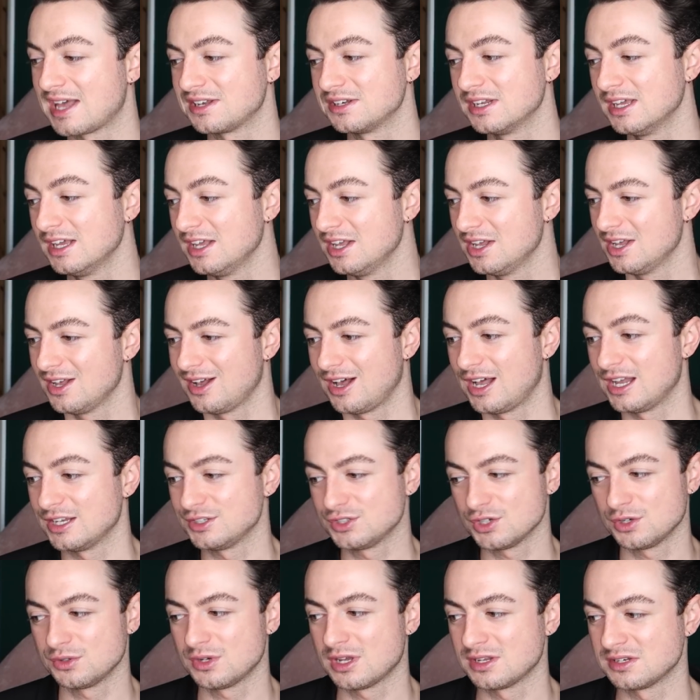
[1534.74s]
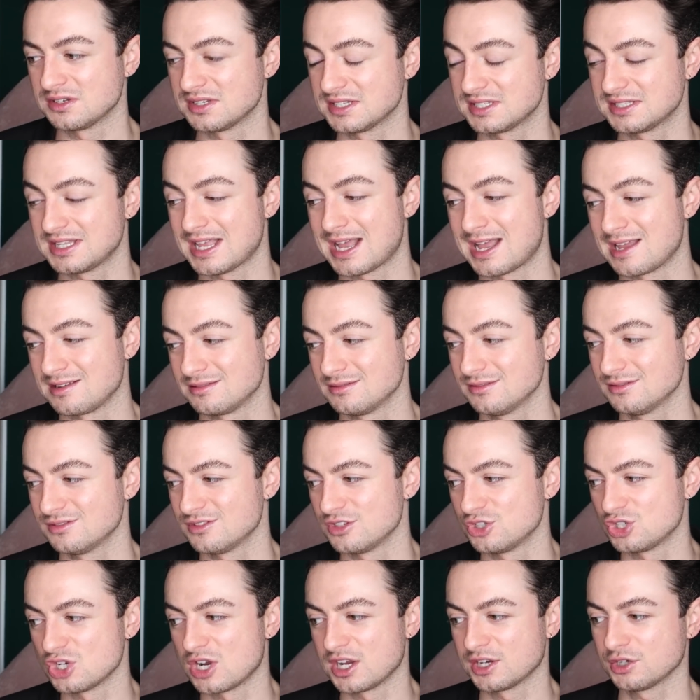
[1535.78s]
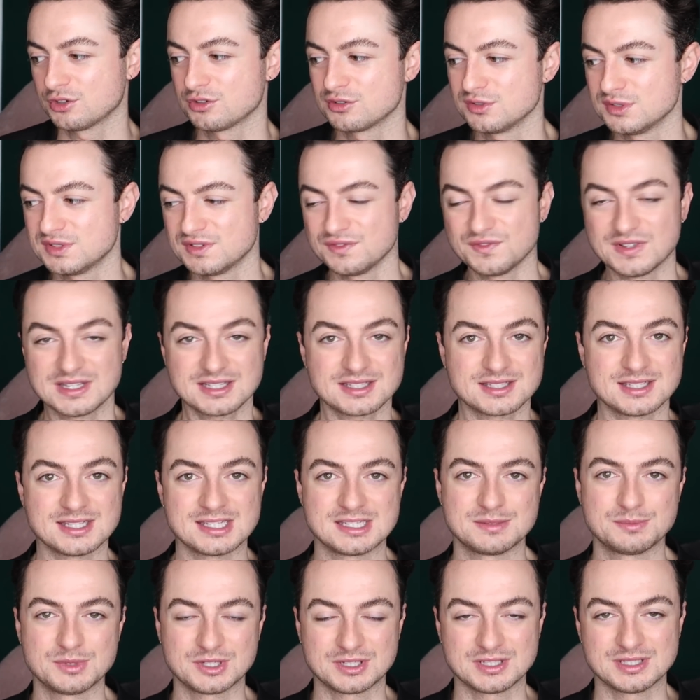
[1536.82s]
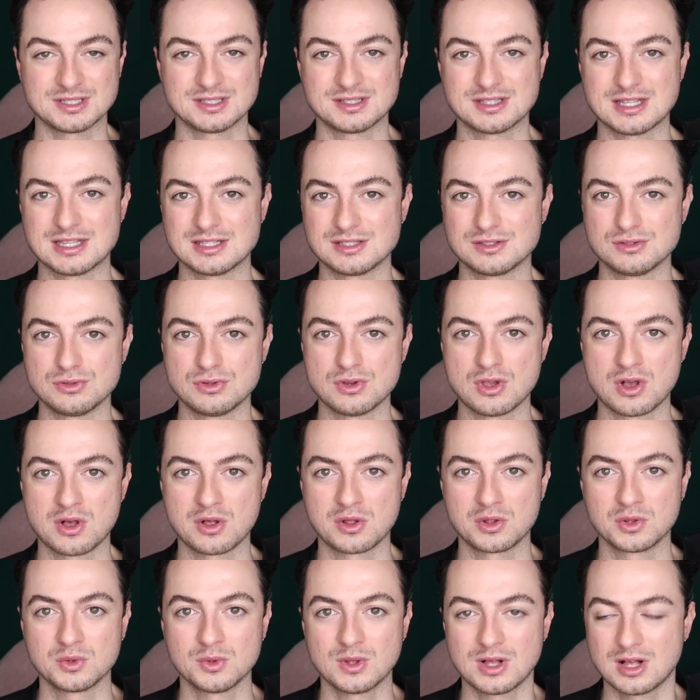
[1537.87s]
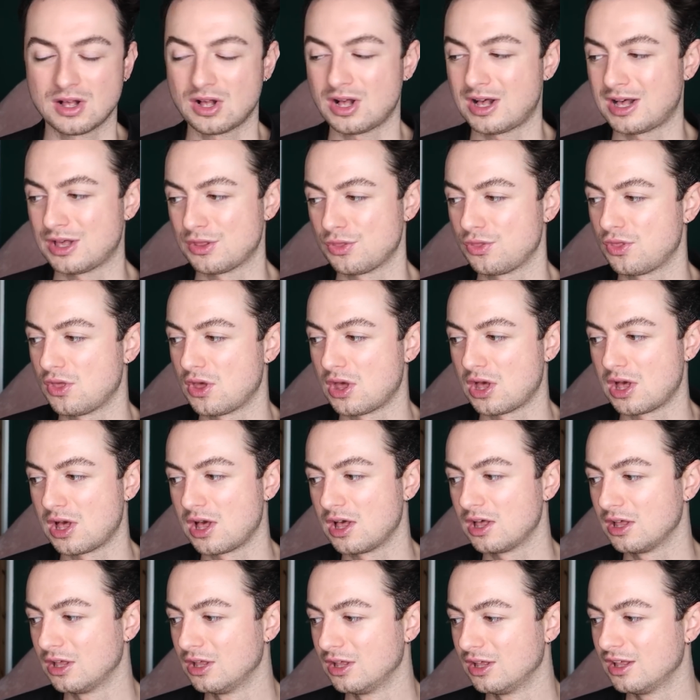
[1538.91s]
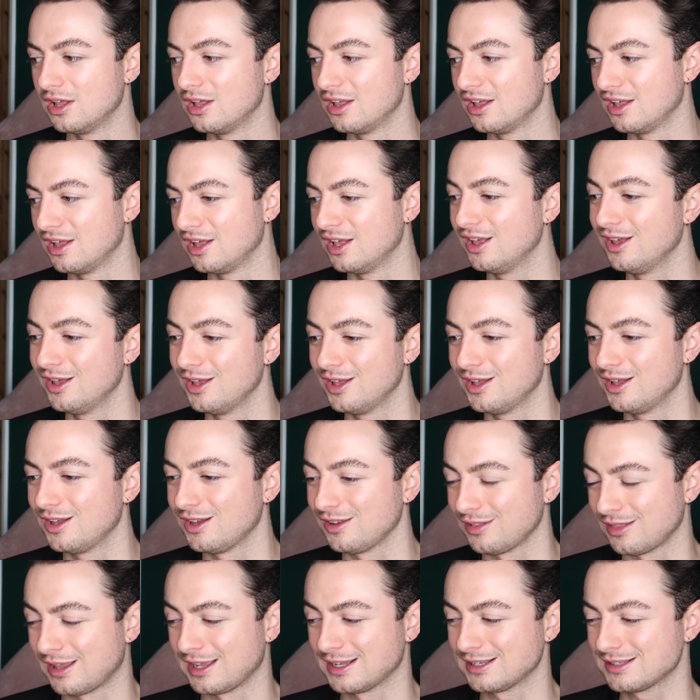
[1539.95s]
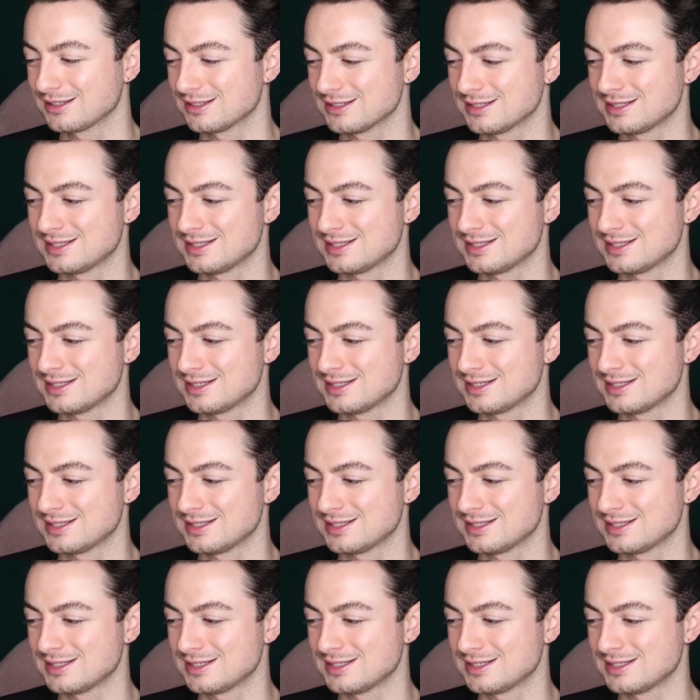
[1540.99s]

And I don't understand the giant crucifixes because there's no other like